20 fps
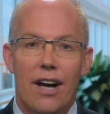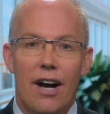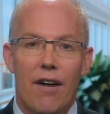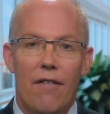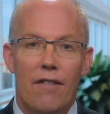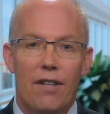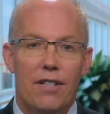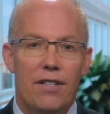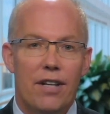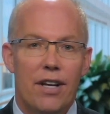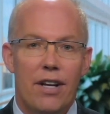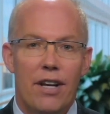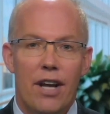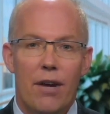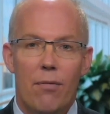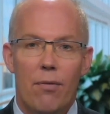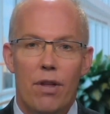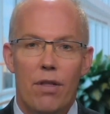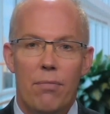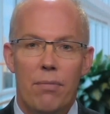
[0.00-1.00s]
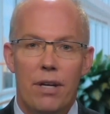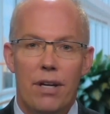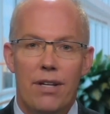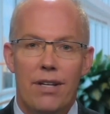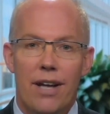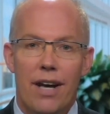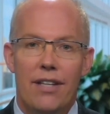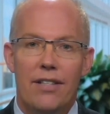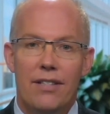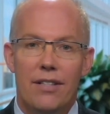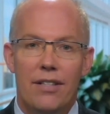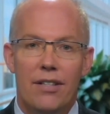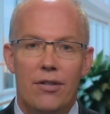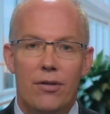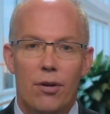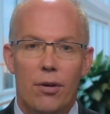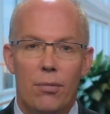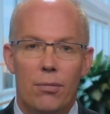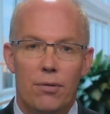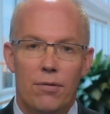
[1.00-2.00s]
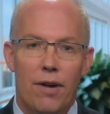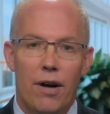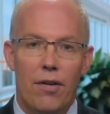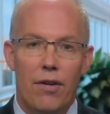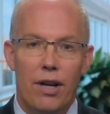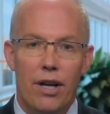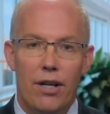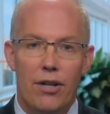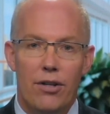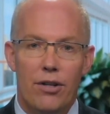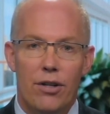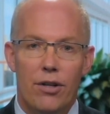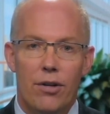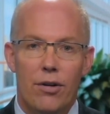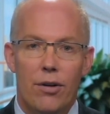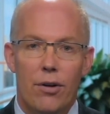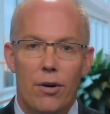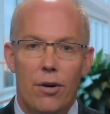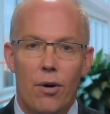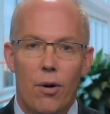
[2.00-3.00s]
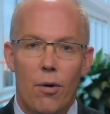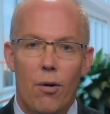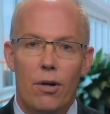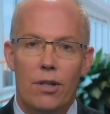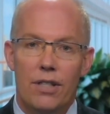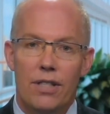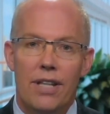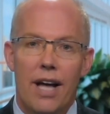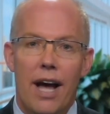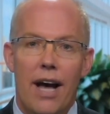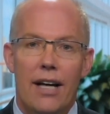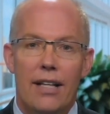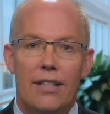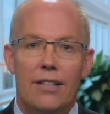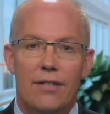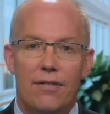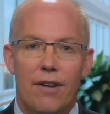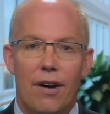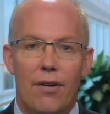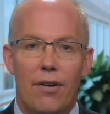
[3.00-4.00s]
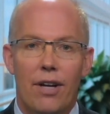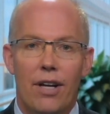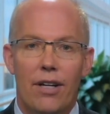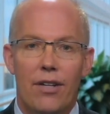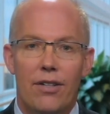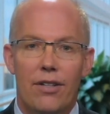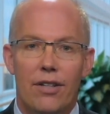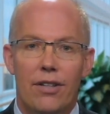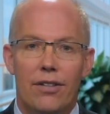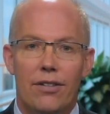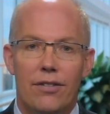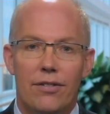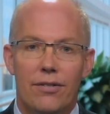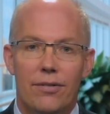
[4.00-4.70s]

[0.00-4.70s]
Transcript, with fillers: of the Sudden Arrhythmia Death Syndromes Foundation, or SADS Foundation.